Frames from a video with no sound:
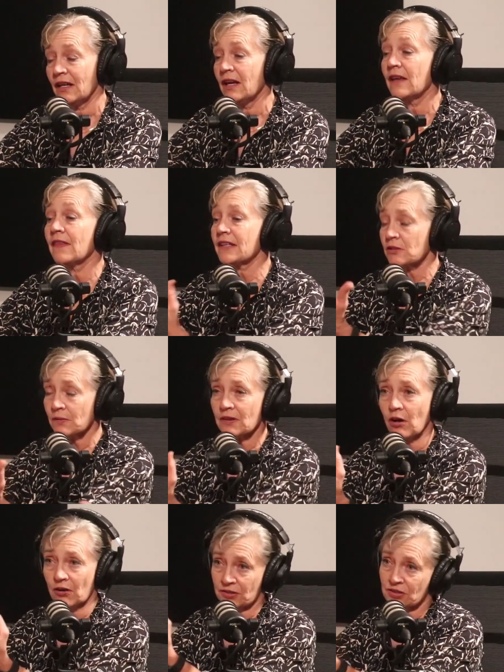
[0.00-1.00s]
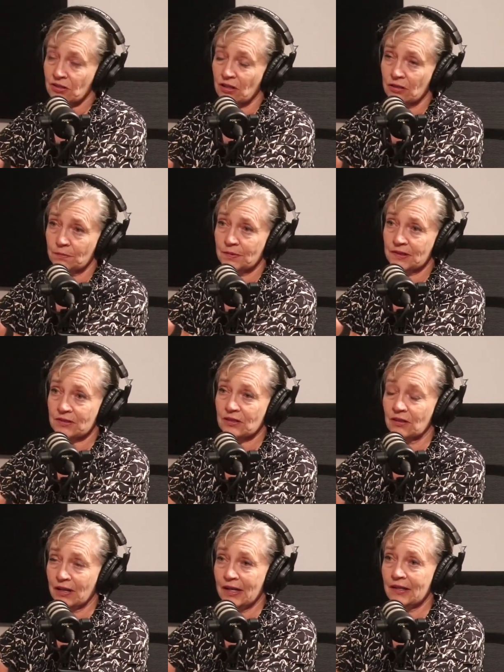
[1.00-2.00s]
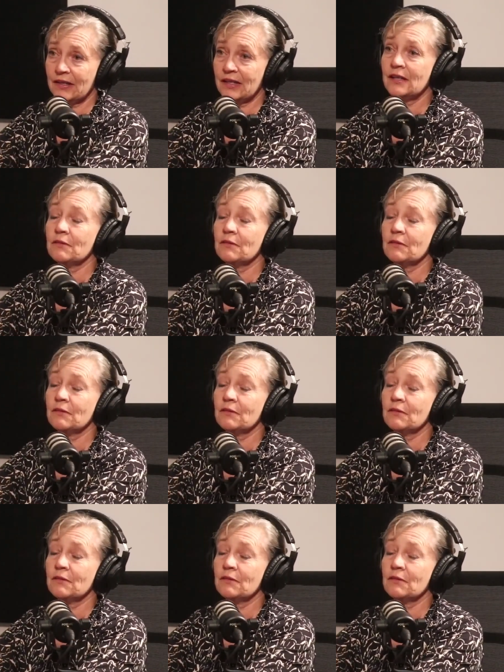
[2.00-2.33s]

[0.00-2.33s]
and that's where the oroscope is so handy,